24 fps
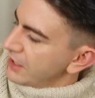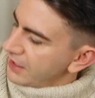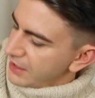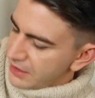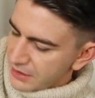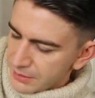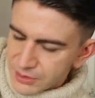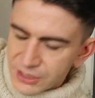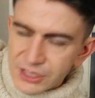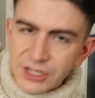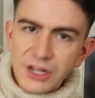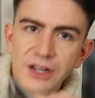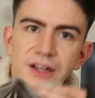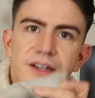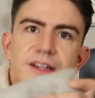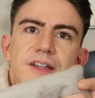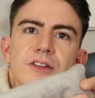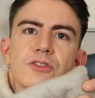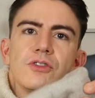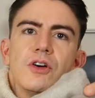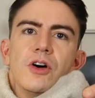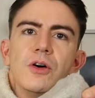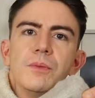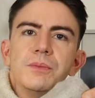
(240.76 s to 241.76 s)
I like them slightly
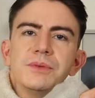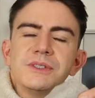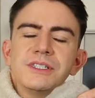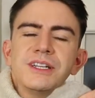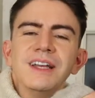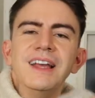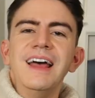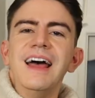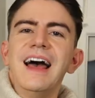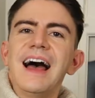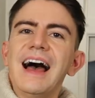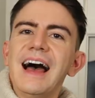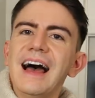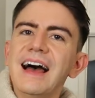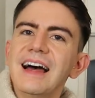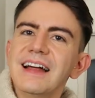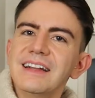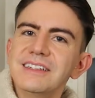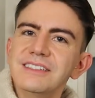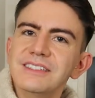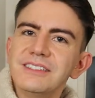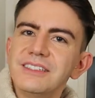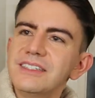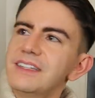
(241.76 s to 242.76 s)
cropped.
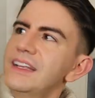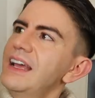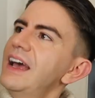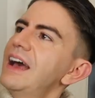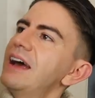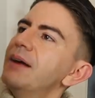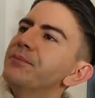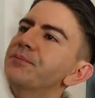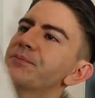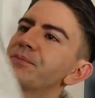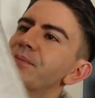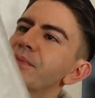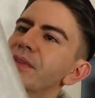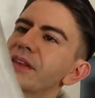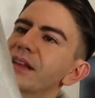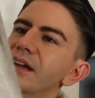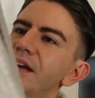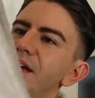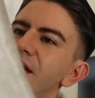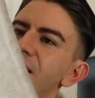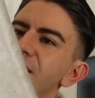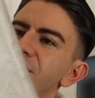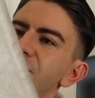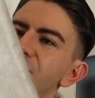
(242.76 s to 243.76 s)
And yeah,
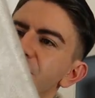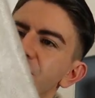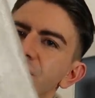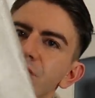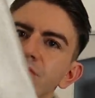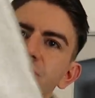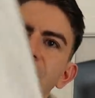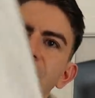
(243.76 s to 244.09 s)
just a